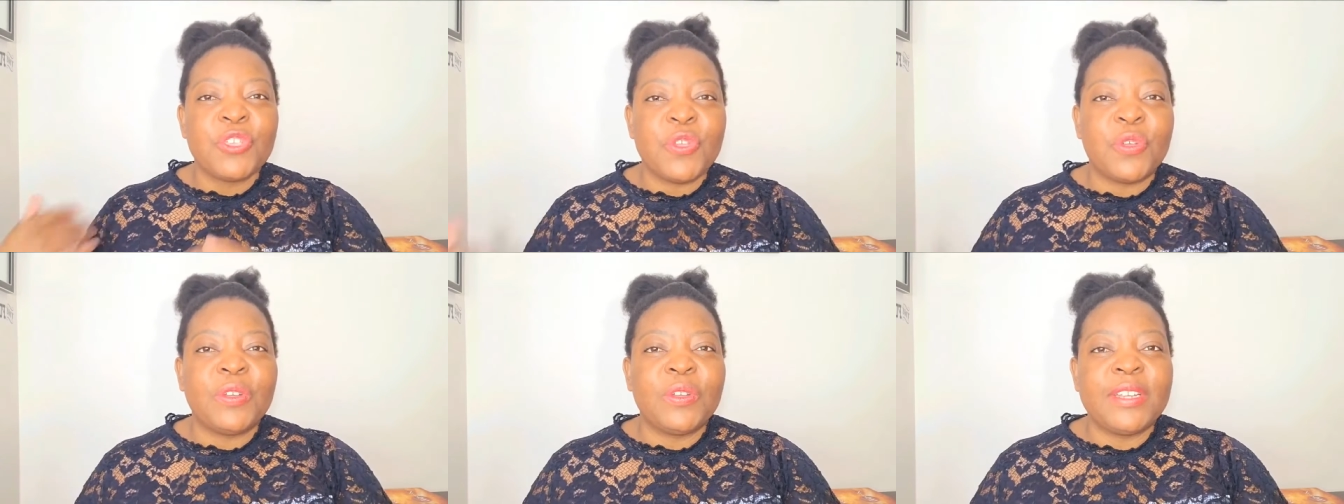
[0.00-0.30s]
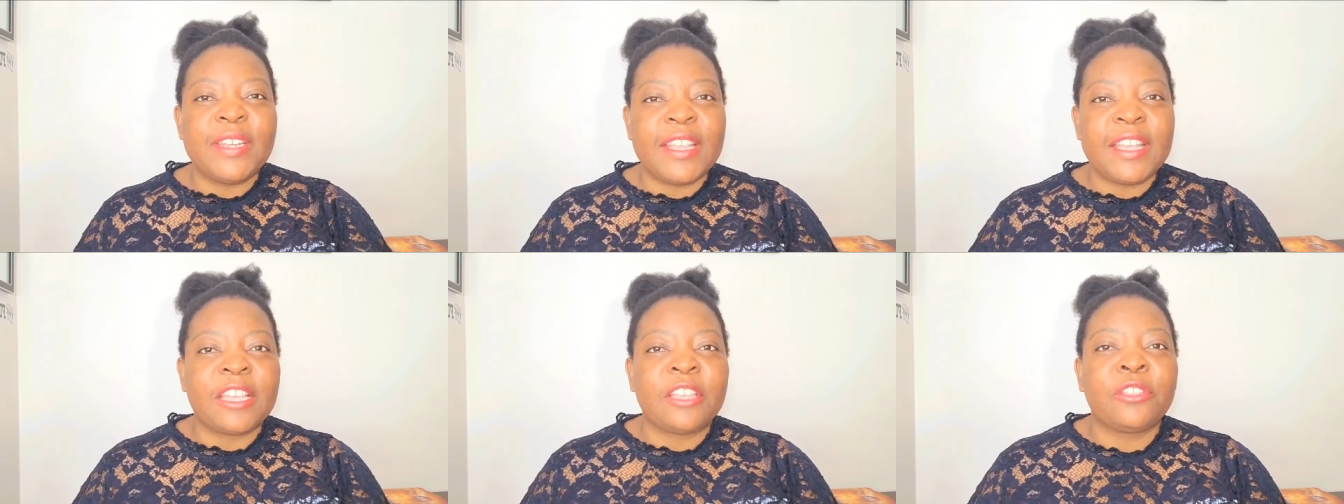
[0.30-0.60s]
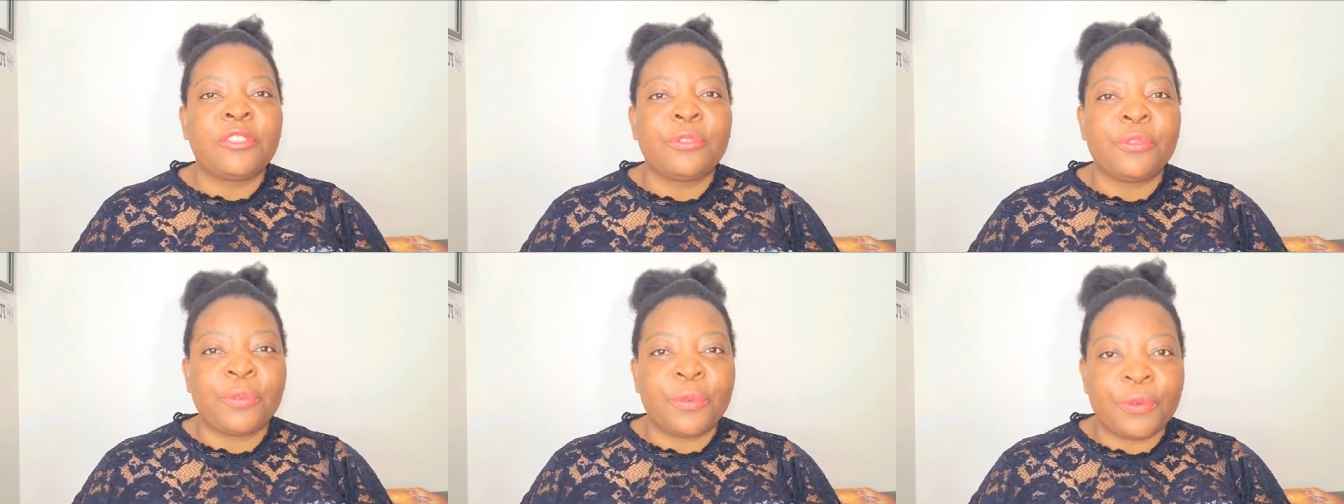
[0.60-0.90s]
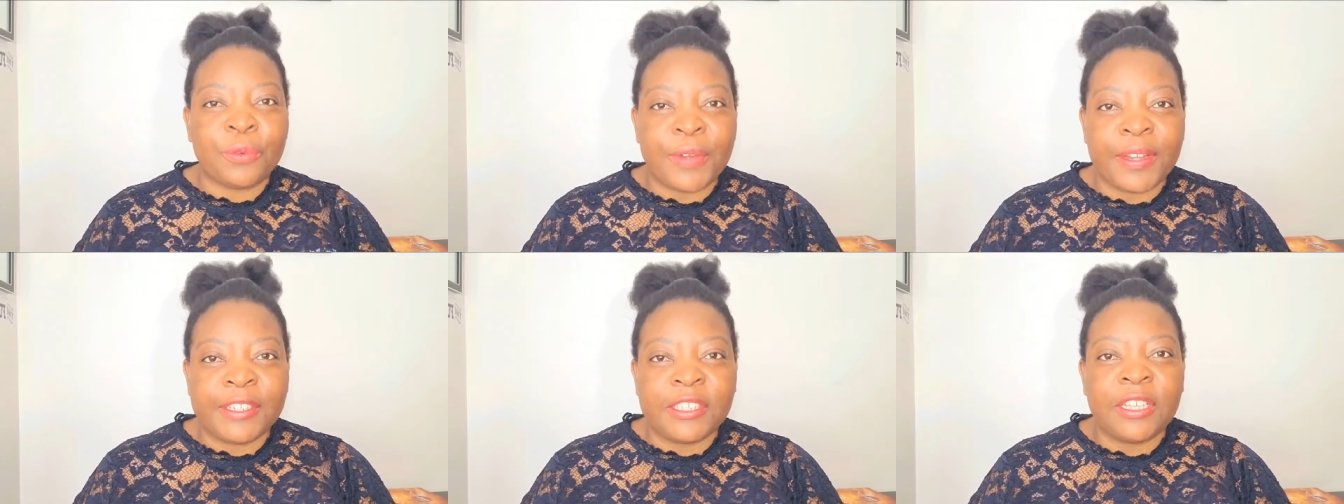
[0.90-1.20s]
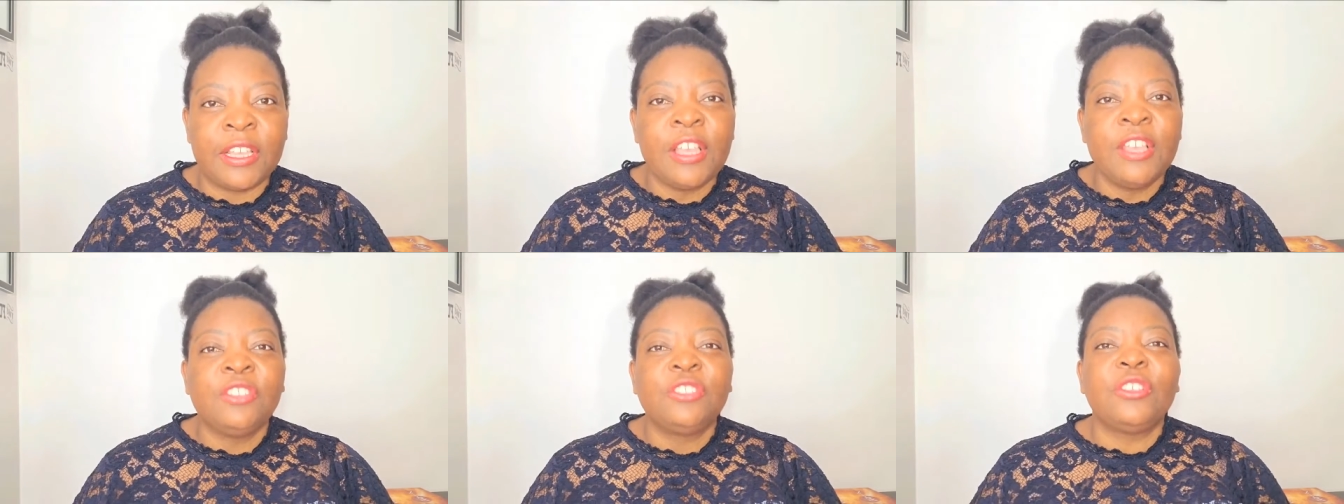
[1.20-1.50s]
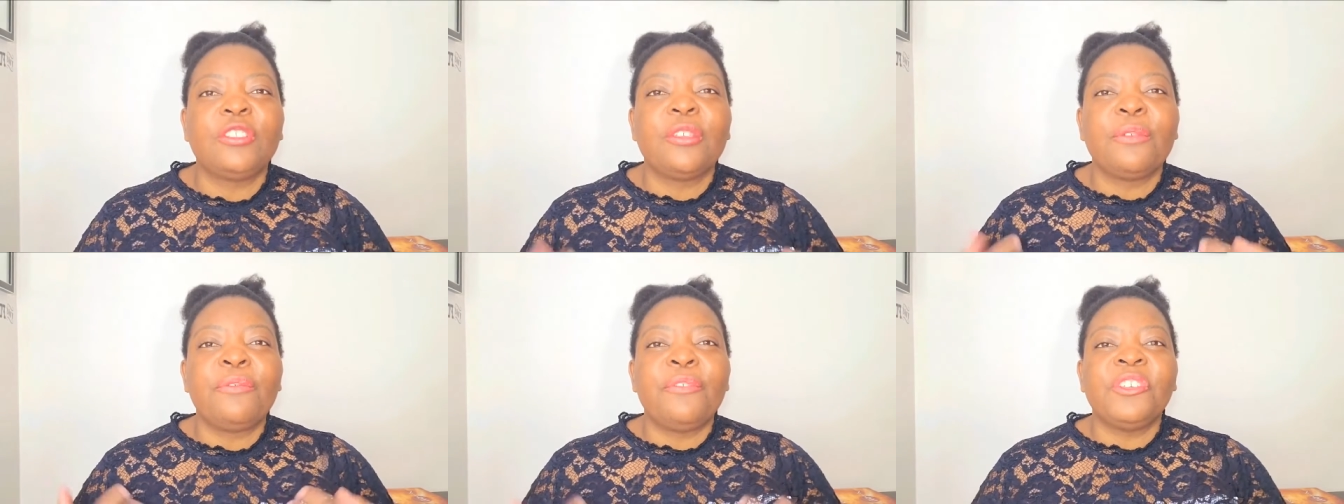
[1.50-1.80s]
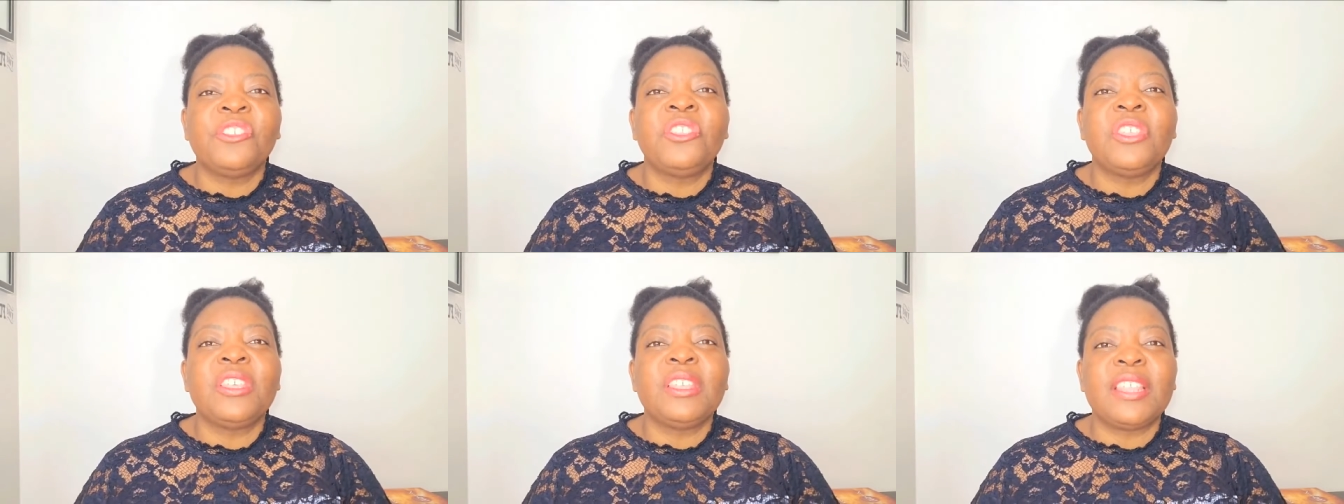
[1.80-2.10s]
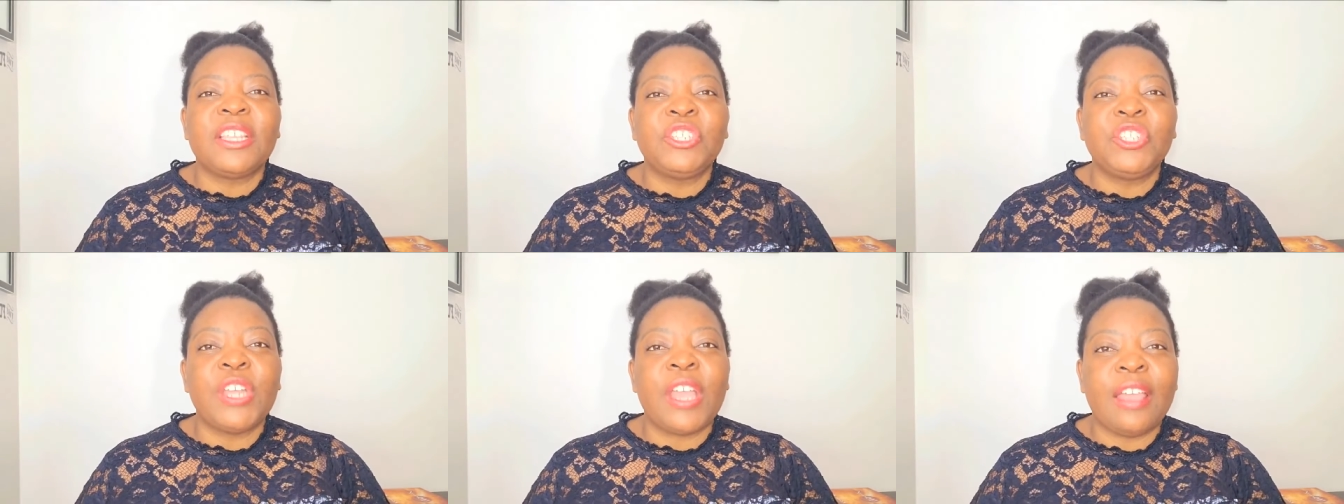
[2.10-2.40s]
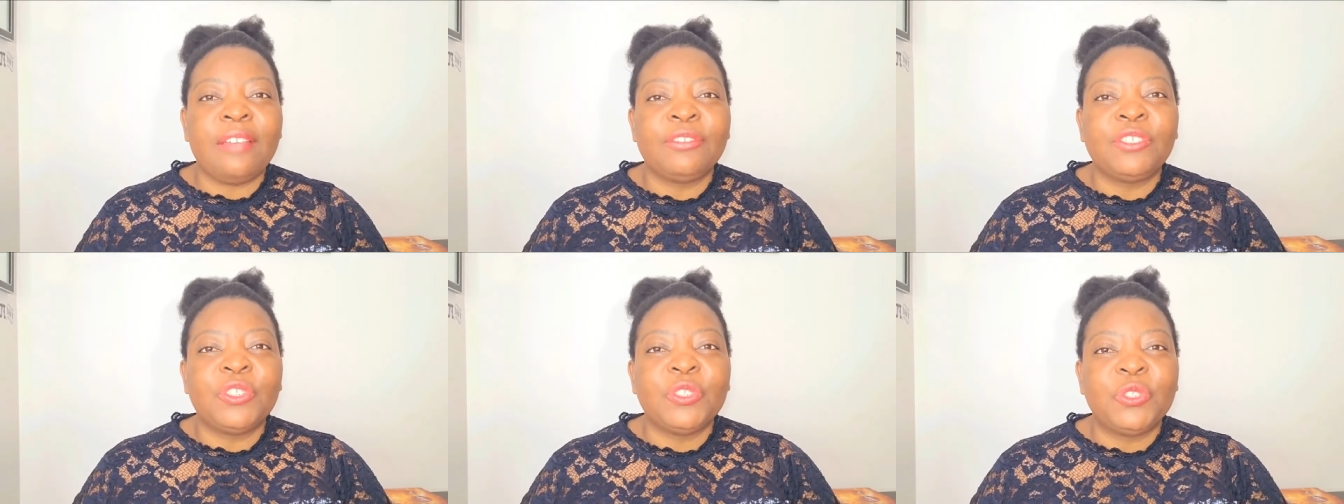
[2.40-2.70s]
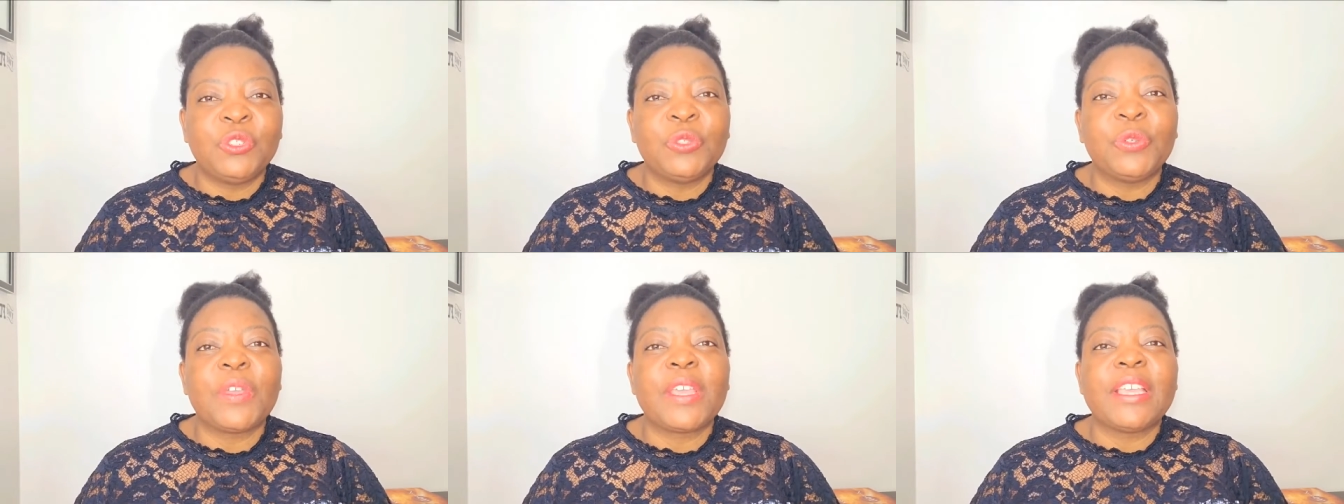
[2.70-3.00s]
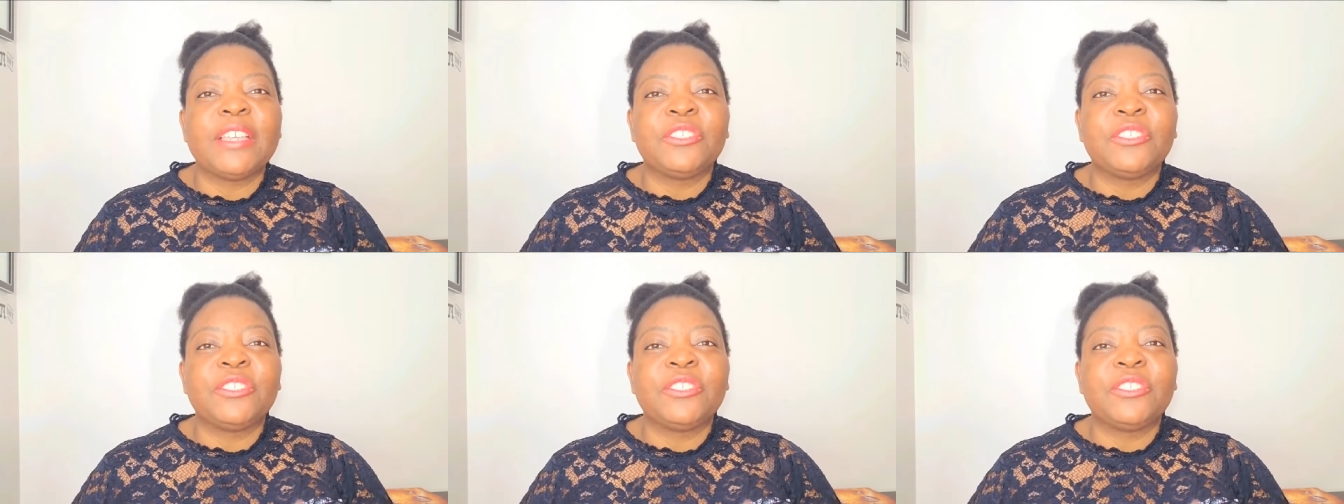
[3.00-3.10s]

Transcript: your link through rate. So the first thing that you have to do